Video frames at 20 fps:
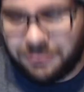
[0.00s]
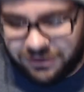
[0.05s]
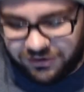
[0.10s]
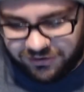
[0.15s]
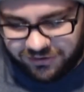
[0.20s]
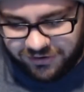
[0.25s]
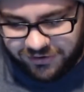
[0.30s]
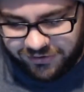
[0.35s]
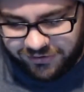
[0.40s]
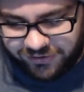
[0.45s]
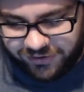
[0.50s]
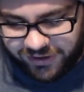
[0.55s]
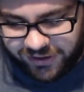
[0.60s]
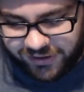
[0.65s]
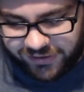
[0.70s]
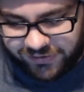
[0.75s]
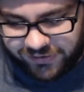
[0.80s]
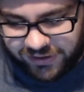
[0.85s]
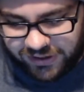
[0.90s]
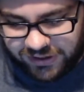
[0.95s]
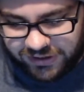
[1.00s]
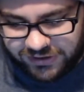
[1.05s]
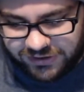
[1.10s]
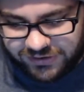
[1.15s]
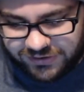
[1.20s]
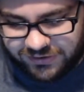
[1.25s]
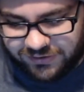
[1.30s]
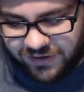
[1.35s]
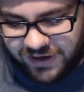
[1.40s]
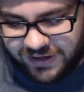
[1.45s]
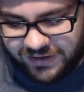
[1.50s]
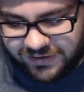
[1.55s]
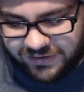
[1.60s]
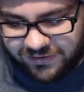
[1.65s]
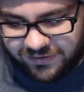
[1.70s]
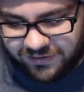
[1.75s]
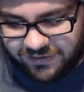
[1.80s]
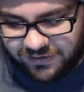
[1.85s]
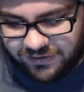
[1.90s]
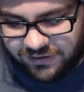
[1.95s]
but it's called Ice Age
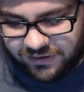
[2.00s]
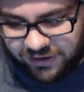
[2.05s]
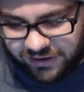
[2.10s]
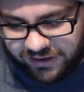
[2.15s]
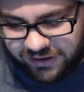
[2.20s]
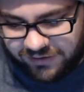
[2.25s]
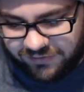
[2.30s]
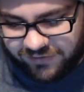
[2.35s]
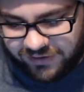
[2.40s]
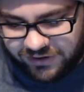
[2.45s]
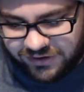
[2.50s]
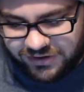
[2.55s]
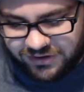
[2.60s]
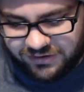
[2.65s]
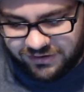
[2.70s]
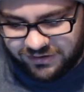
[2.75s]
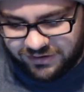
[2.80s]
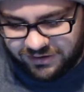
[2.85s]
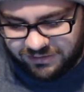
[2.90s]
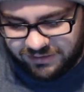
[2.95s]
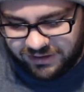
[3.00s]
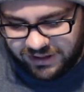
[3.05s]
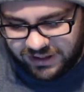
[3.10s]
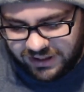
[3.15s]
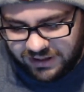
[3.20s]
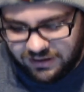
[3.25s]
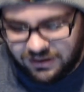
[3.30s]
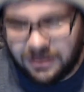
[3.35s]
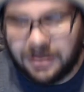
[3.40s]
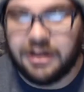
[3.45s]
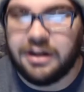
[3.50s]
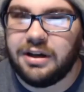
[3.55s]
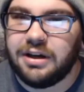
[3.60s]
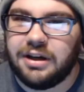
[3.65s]
Scrat's Nutty Adventure or something like that,